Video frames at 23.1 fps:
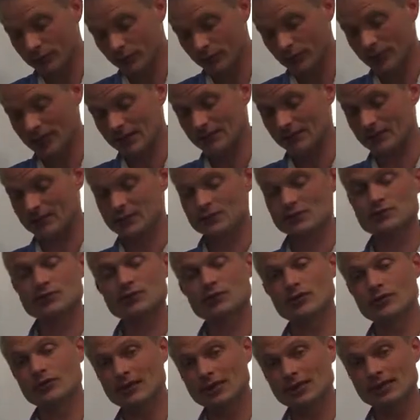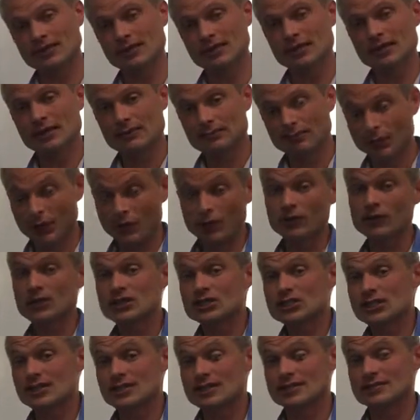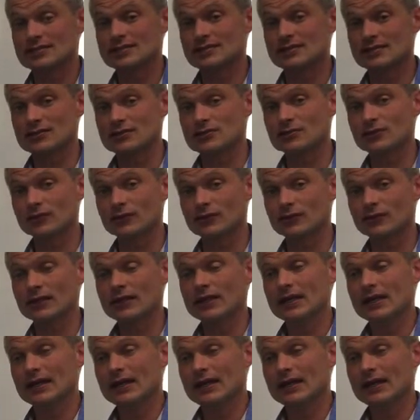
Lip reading: build up the soil biology that's in the soil,